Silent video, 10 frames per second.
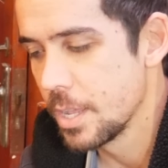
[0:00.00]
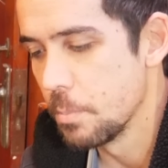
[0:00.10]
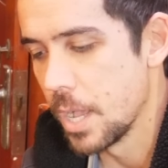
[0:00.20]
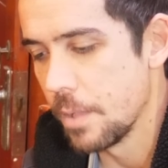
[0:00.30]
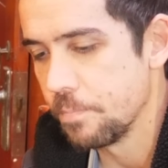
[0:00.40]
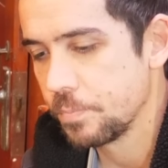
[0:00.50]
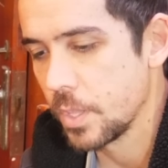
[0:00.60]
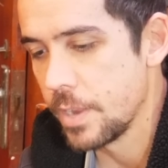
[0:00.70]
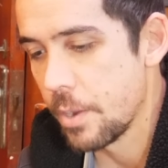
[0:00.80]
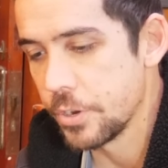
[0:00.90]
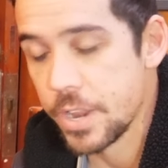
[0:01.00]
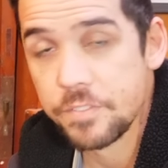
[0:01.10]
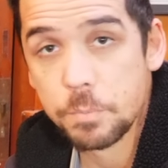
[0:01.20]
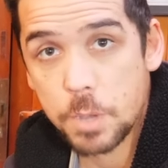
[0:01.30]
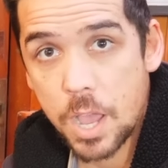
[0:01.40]
but now we don't
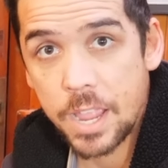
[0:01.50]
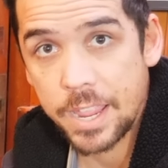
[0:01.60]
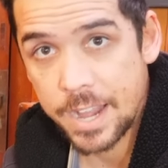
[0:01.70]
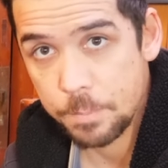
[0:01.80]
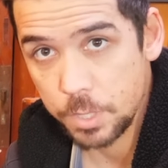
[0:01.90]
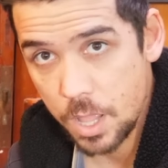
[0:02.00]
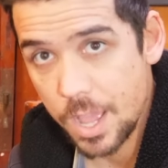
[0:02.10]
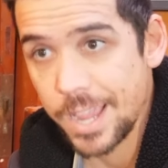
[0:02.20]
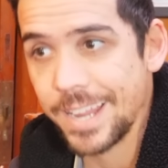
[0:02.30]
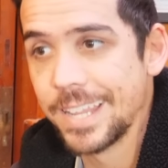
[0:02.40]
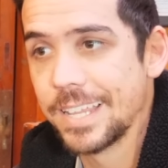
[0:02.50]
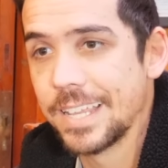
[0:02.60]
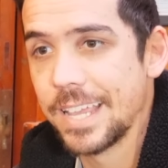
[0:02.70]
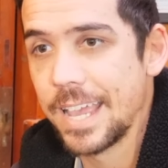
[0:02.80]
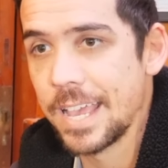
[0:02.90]
have to buy and apply
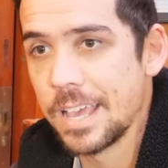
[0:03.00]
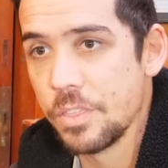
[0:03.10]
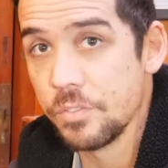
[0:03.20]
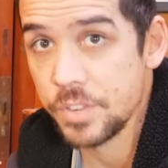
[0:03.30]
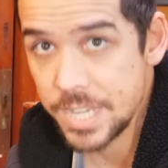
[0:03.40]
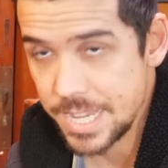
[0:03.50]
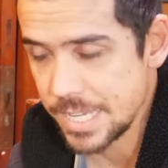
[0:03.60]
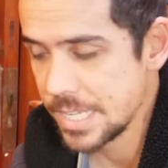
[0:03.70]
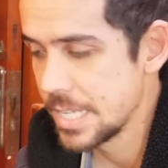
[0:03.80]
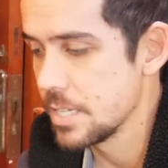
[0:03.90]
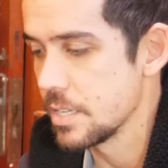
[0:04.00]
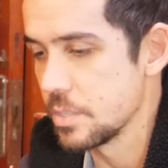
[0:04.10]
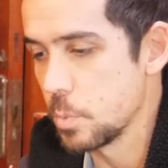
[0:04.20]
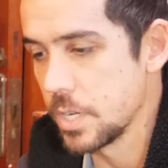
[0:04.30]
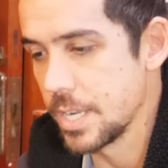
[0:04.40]
uh, the veneer. So
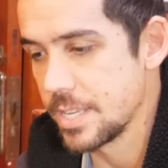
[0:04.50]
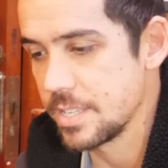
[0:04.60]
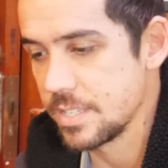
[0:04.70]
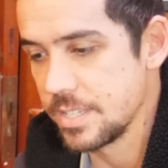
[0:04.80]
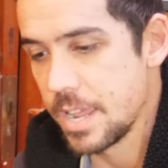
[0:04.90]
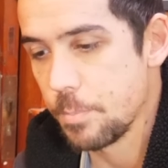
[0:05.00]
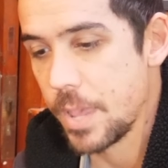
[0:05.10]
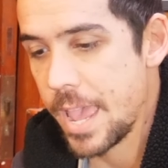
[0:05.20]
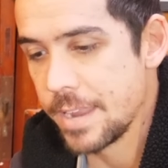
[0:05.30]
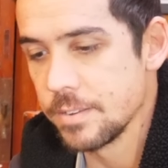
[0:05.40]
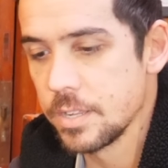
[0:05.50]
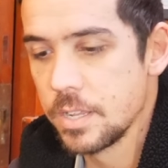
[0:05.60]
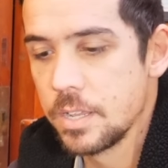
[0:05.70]
that's one less step and